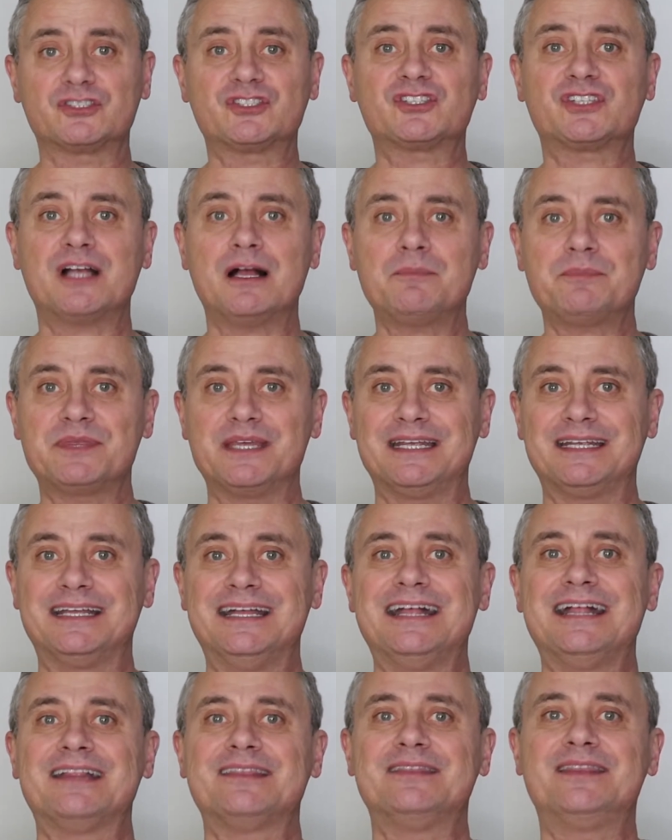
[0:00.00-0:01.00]
something
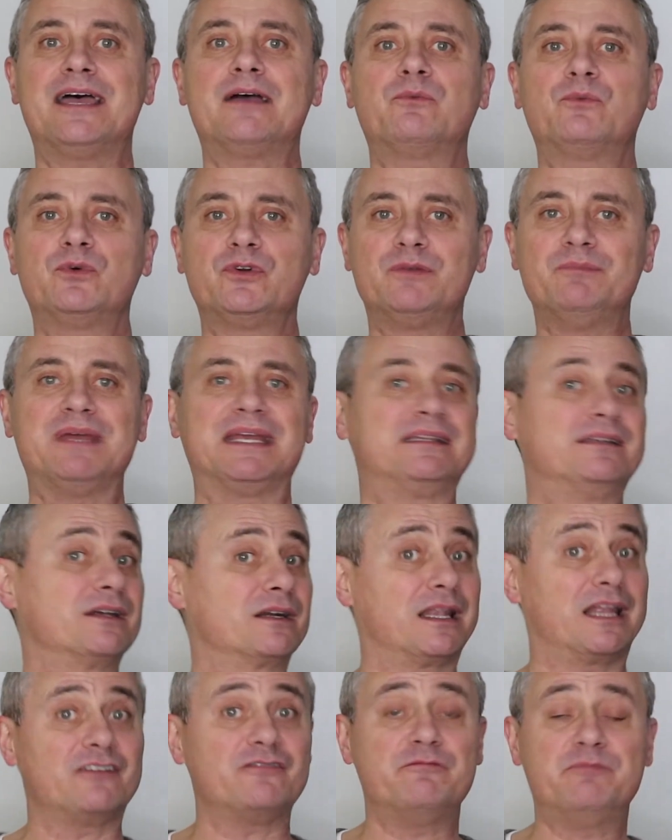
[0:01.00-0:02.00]
that would make
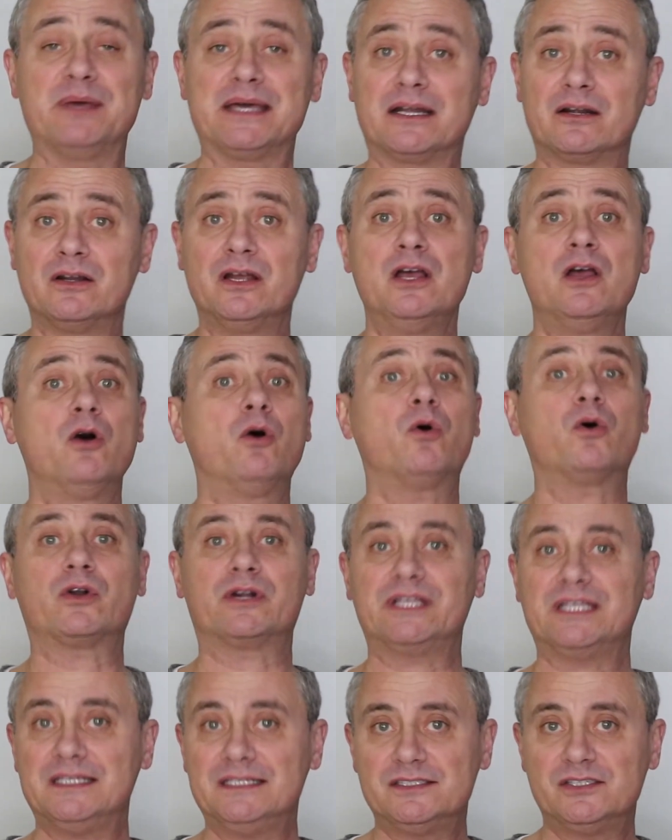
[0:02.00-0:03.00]
their life better
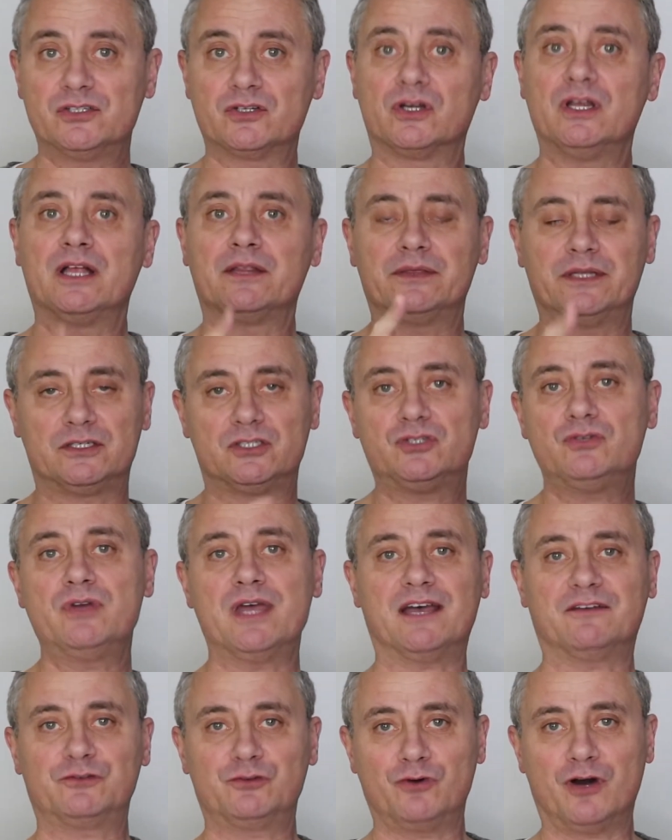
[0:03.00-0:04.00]
or easier that you
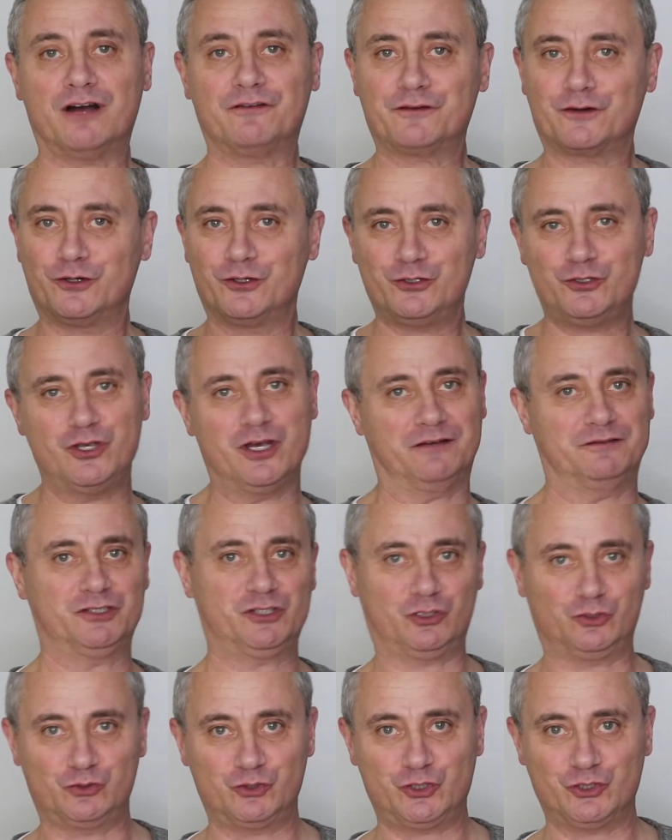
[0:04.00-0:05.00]
have to offer, you have a
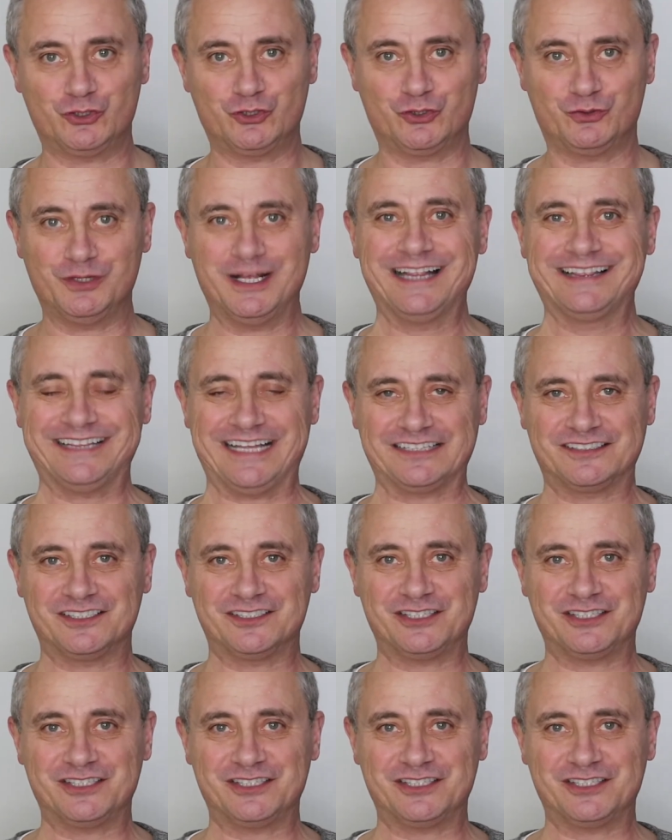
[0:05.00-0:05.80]
solution to. That's the